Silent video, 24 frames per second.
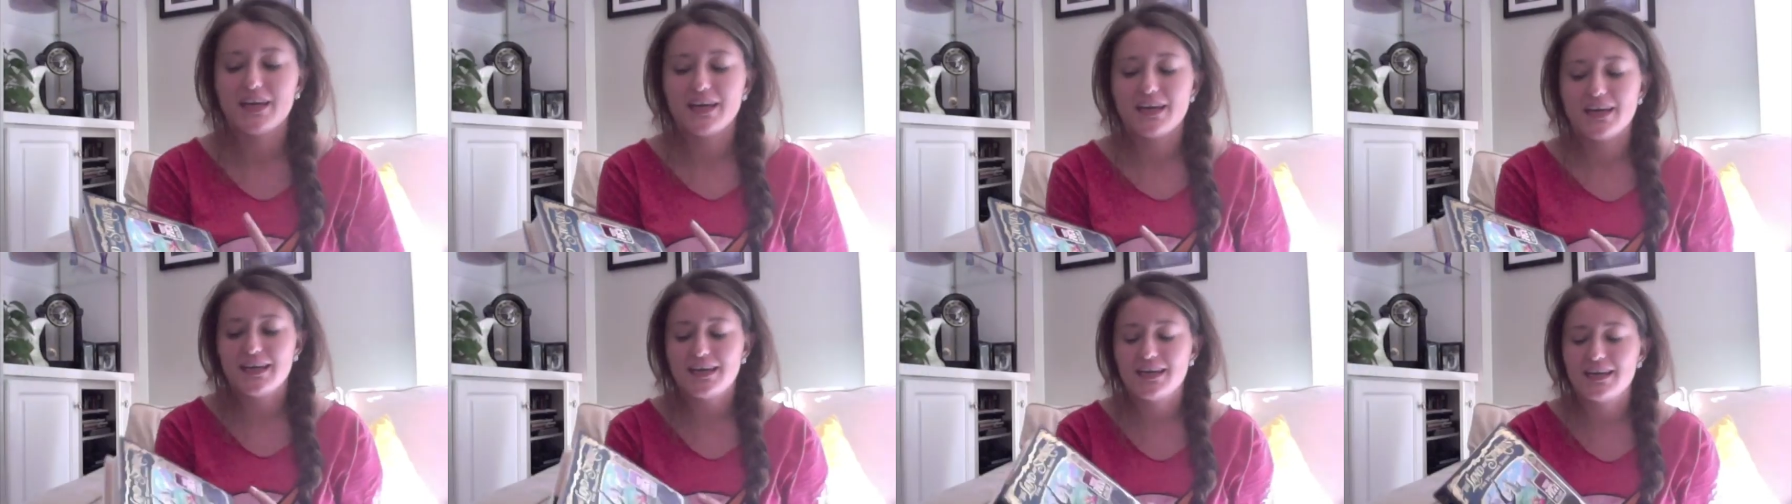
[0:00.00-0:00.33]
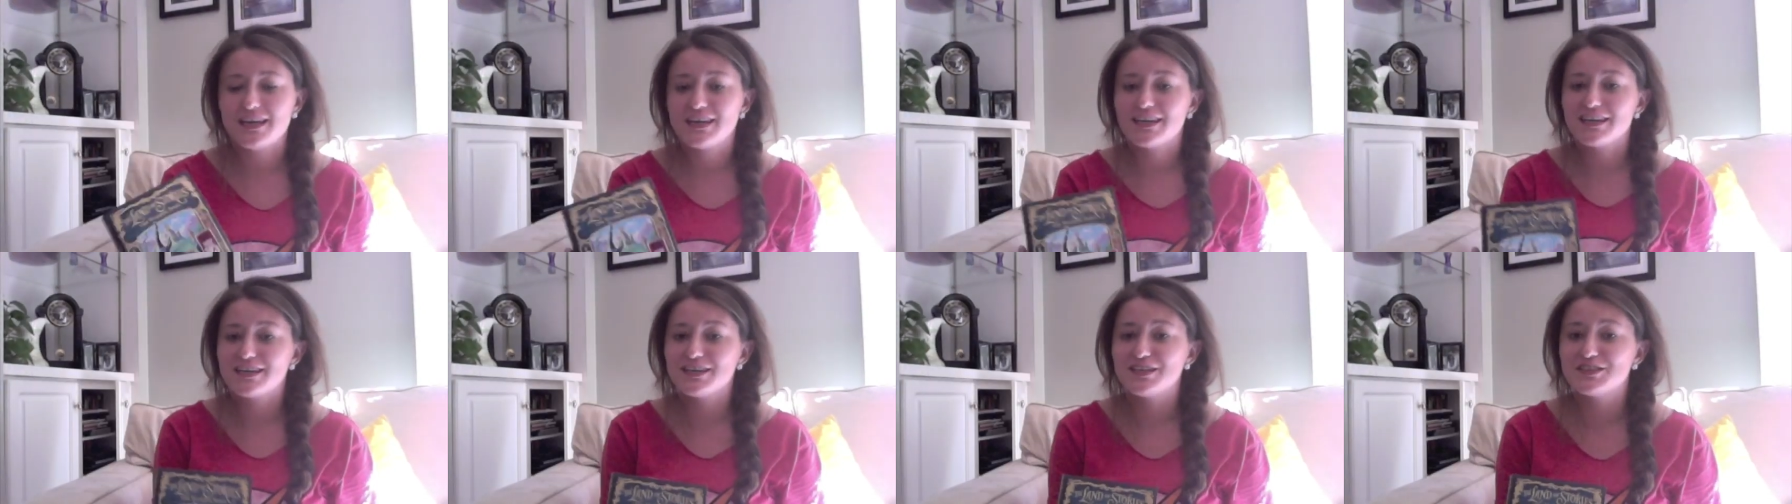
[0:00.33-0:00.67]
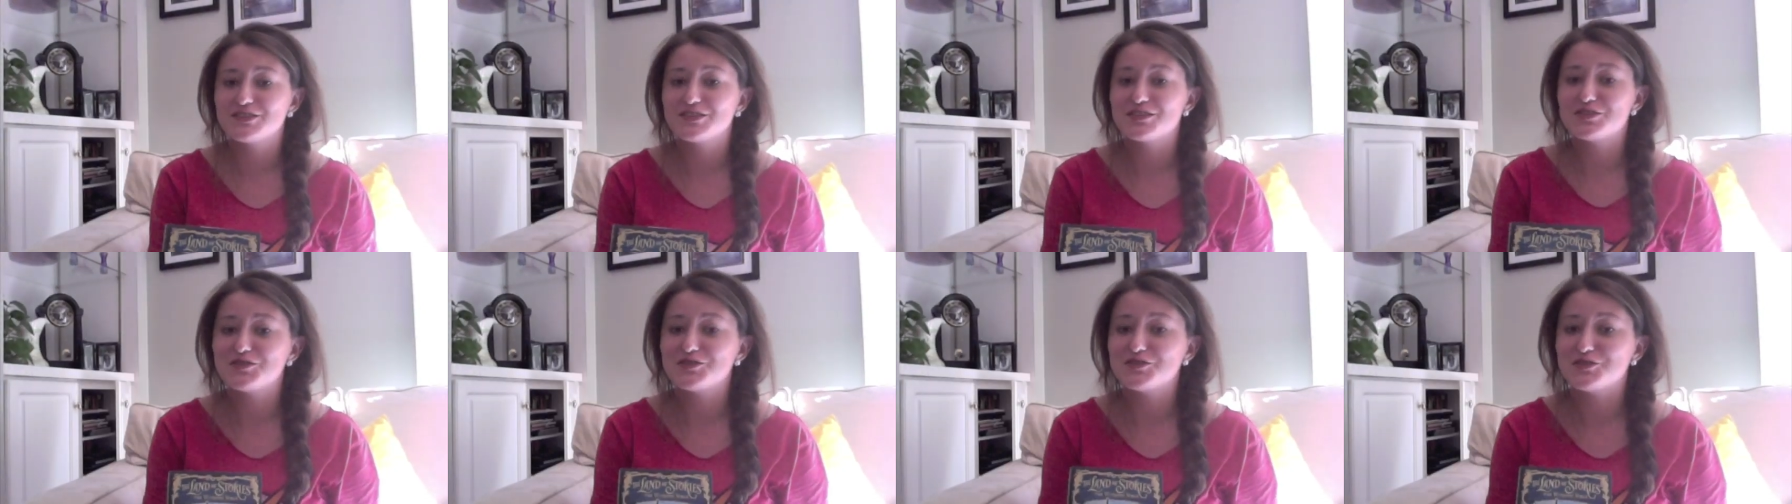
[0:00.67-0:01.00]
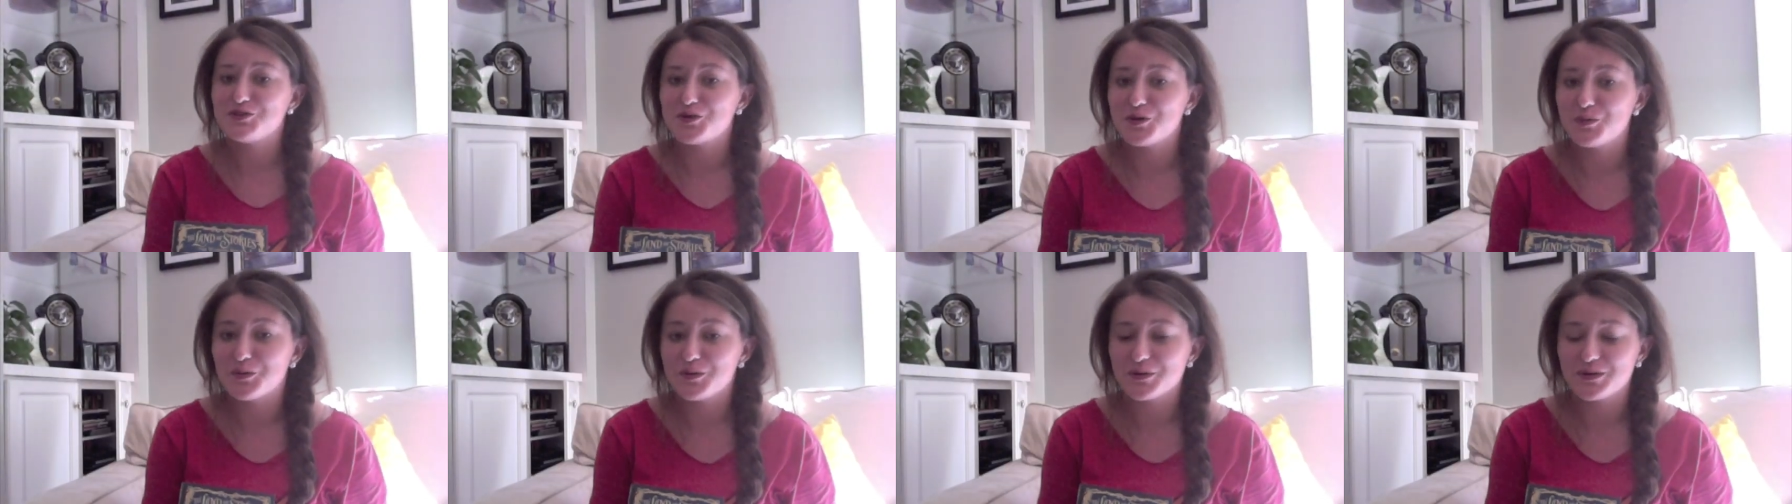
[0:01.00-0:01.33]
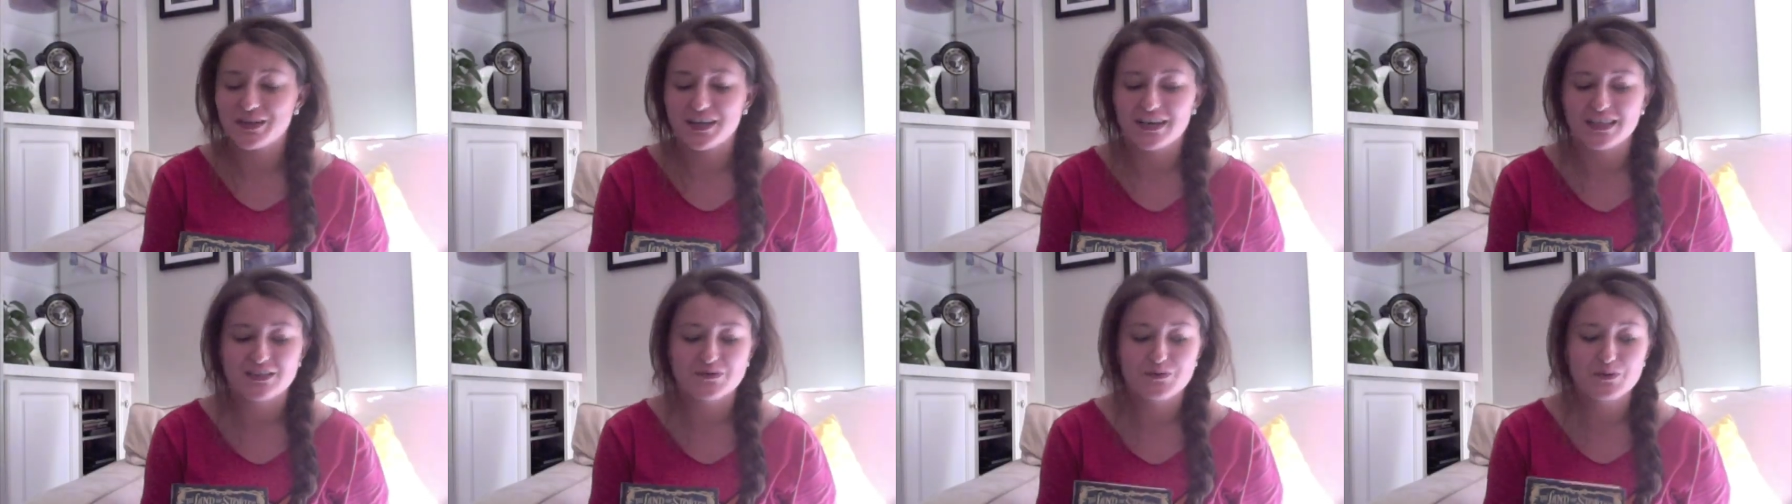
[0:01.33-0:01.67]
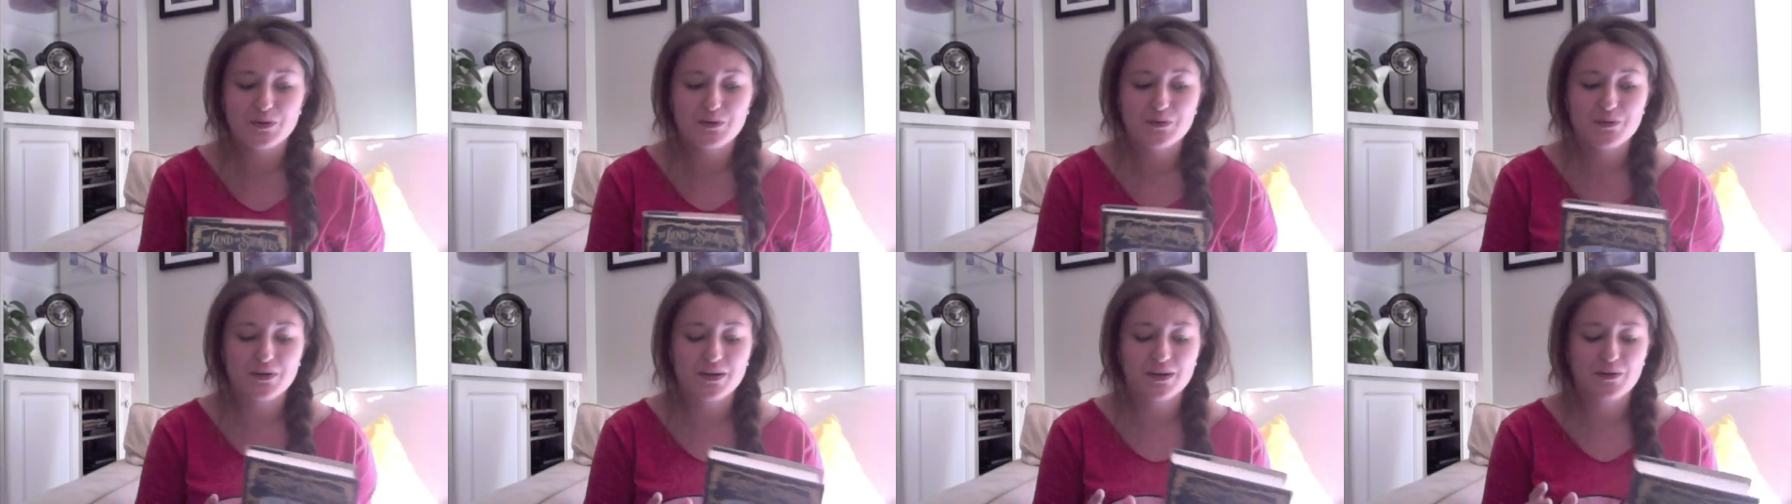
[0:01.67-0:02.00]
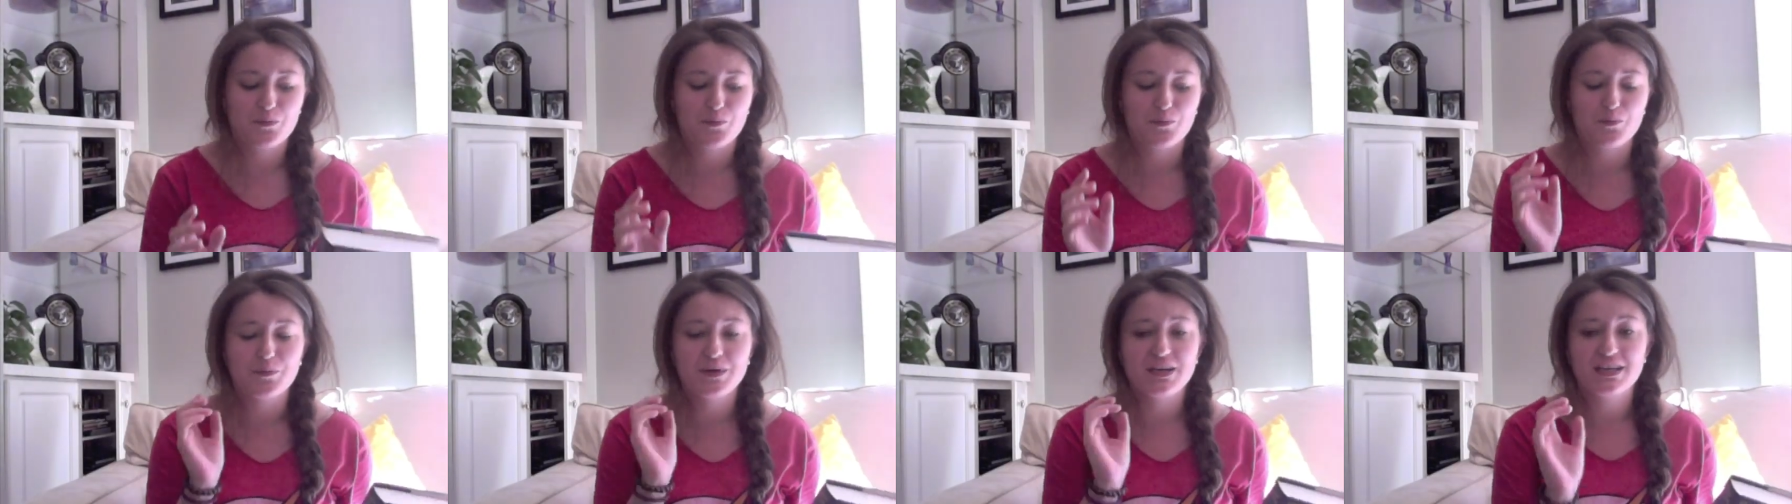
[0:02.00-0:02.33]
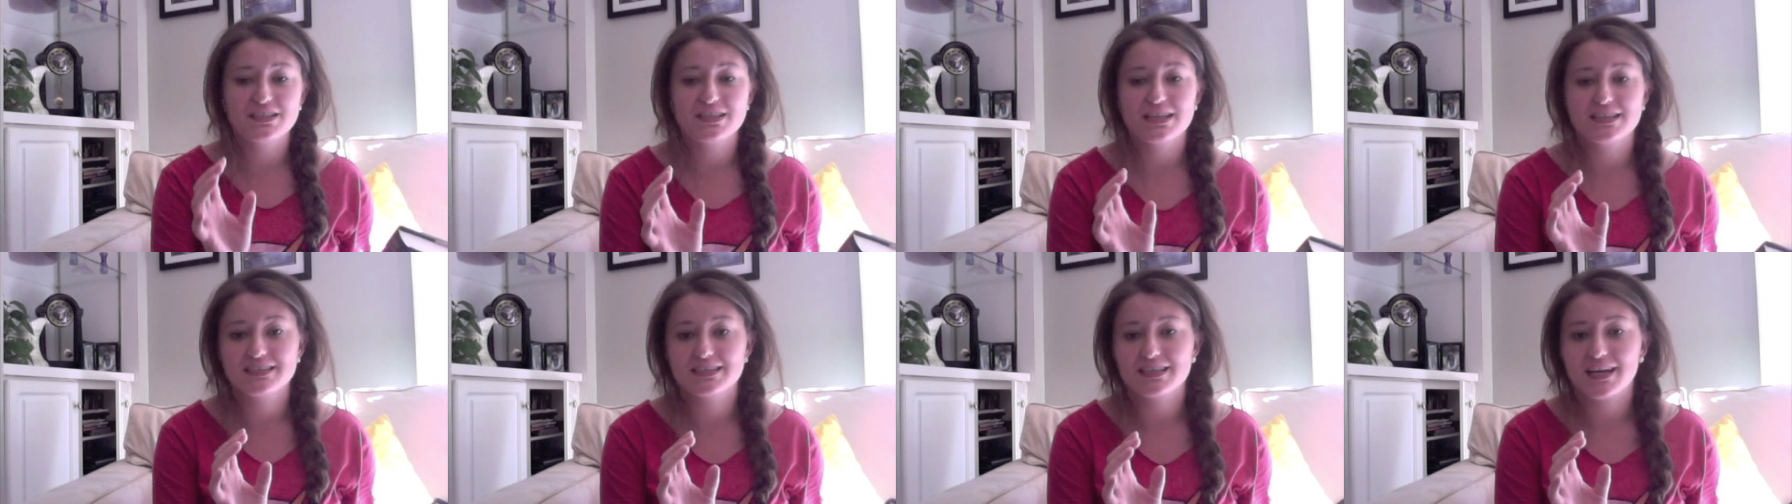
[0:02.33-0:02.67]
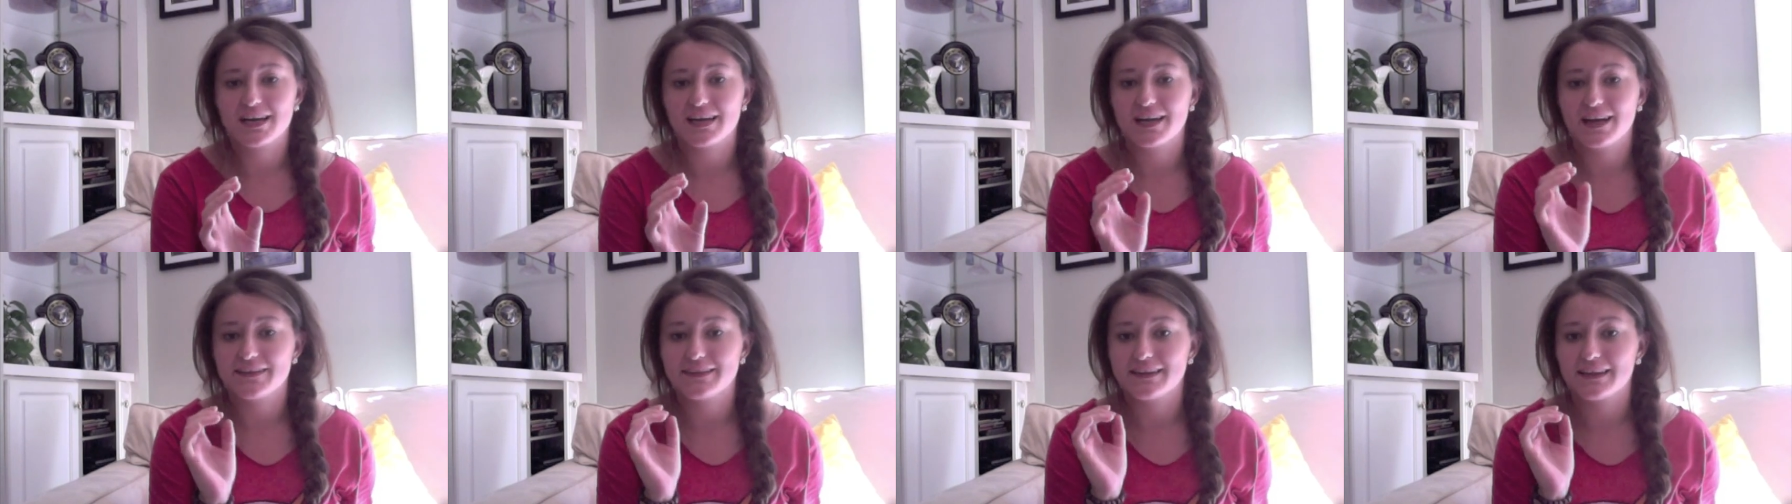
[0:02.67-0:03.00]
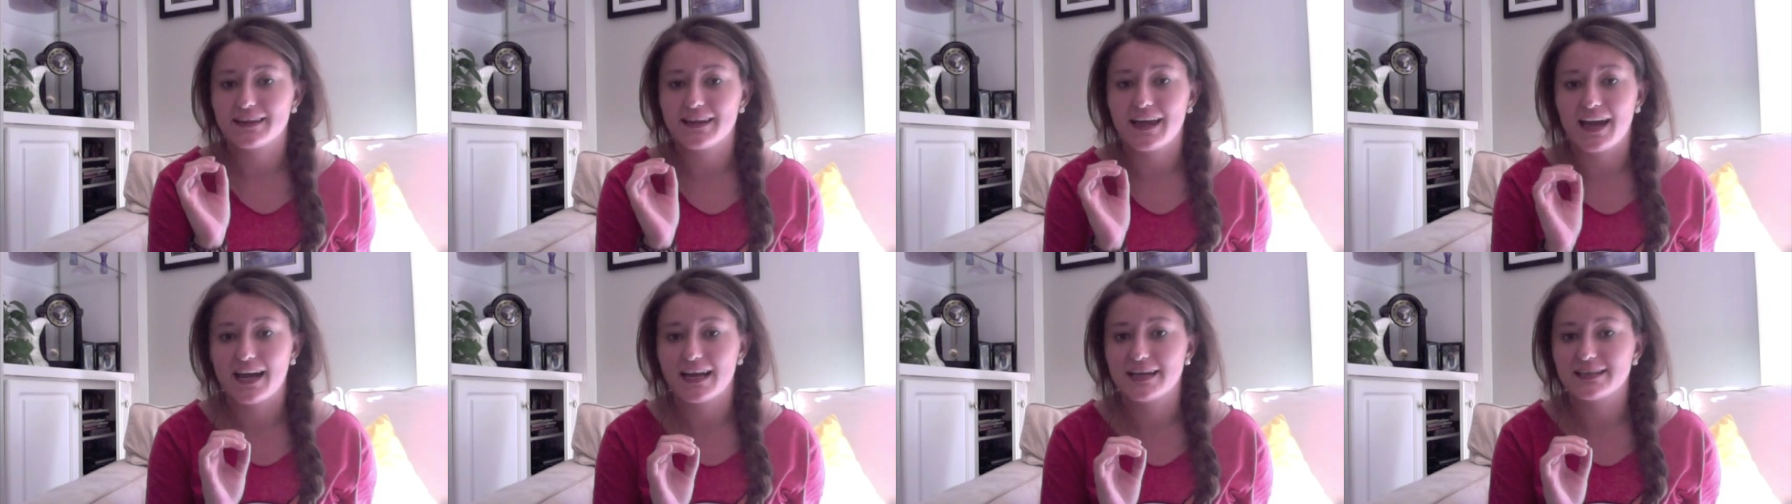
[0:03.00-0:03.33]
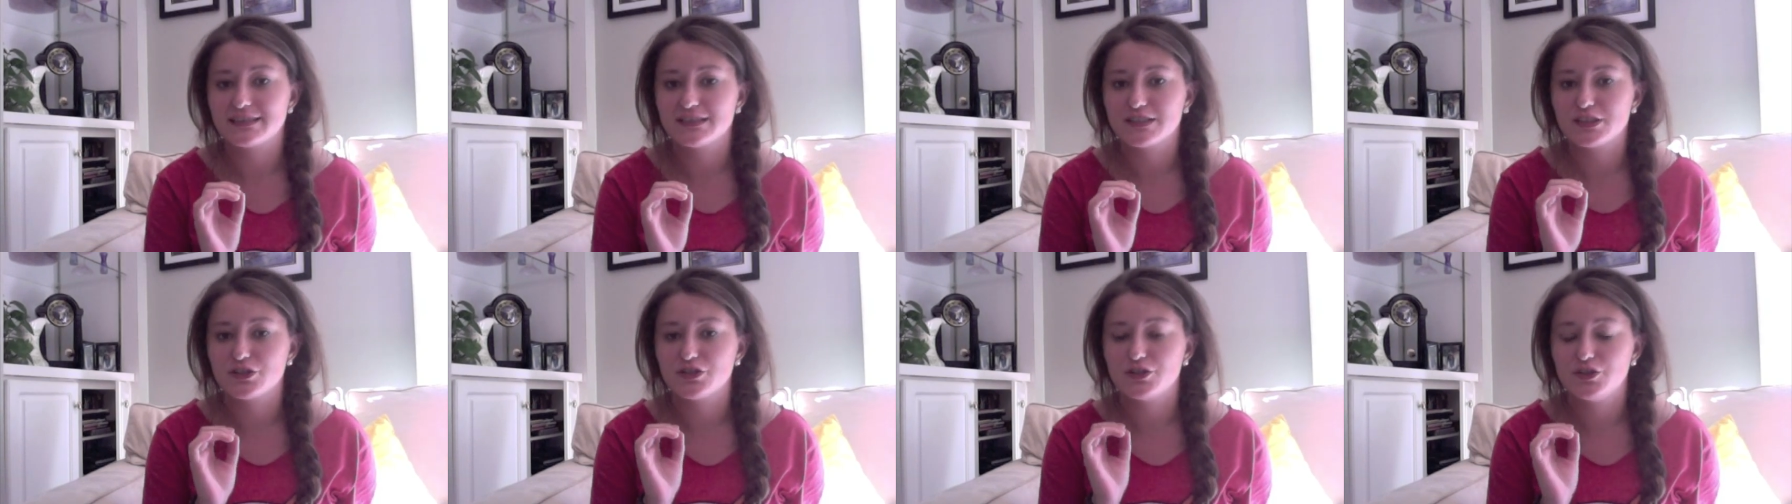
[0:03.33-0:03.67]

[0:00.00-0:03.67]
He is super nice. We were me and Jessica got the last